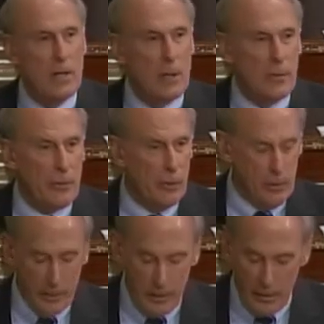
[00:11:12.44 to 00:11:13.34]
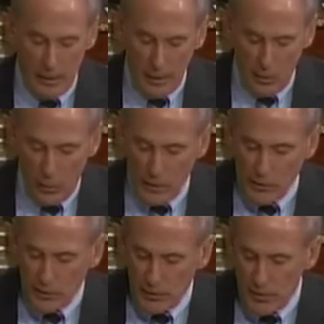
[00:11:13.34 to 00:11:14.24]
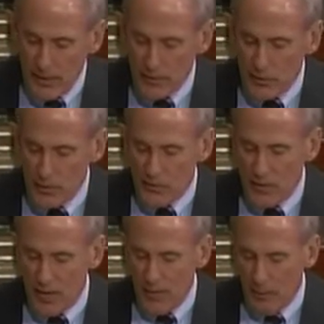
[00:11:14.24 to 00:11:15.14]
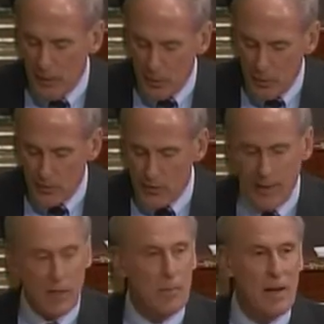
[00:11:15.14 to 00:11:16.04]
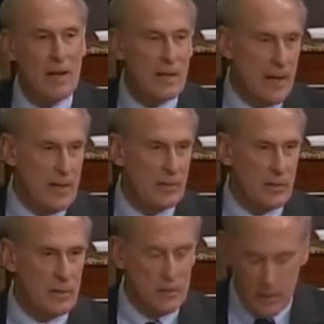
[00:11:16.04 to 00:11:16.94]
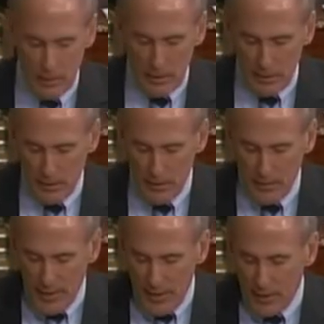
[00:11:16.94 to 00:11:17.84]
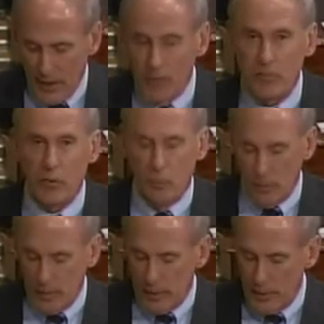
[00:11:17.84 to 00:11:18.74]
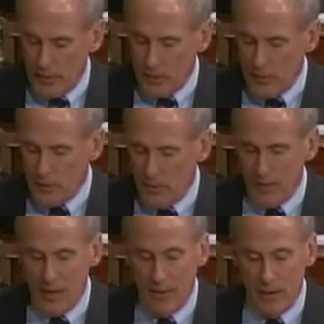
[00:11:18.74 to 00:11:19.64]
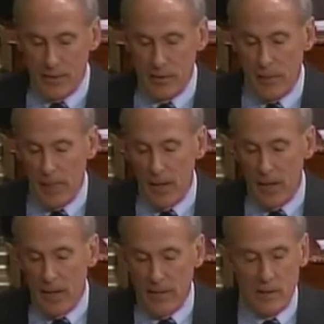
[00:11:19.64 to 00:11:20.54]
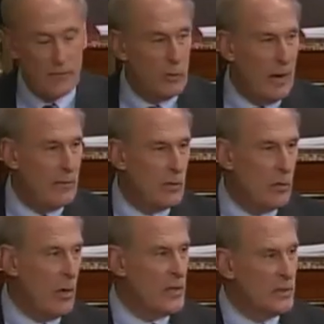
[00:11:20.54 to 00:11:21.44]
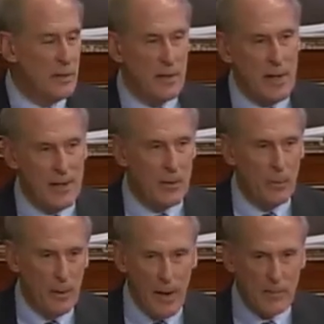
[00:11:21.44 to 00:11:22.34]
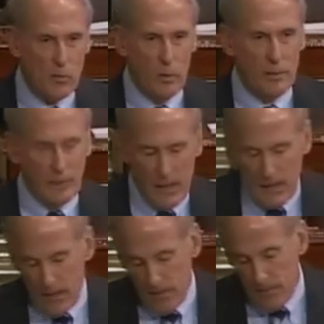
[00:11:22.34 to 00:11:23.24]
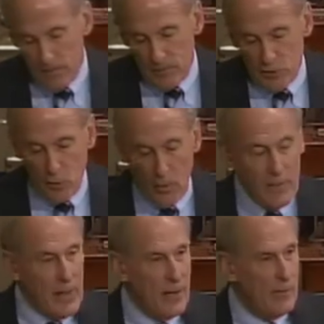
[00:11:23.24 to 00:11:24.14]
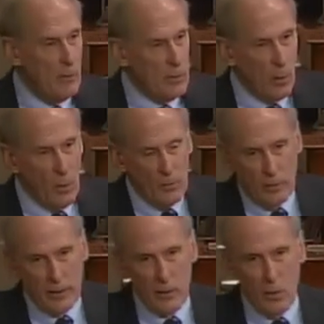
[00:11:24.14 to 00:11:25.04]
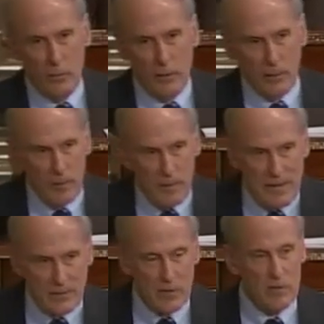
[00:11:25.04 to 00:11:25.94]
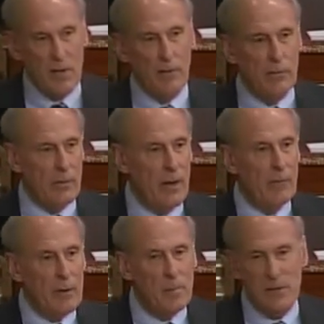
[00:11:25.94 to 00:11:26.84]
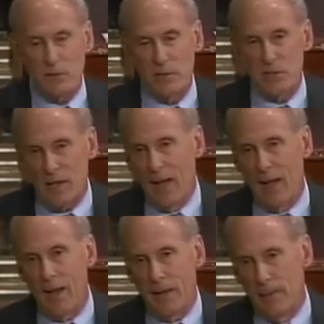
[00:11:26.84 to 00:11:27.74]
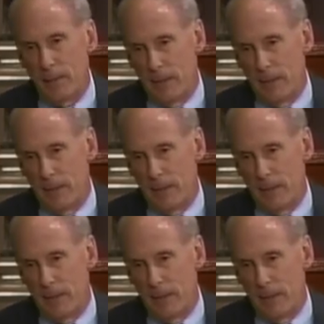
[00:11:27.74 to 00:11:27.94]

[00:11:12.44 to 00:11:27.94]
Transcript: Third, Washington needs to examine, reduce, and in many cases, eliminate harmful regulations and mandates. As I've traveled across Indiana, perhaps one story that I've heard over and over and repeats itself with every business I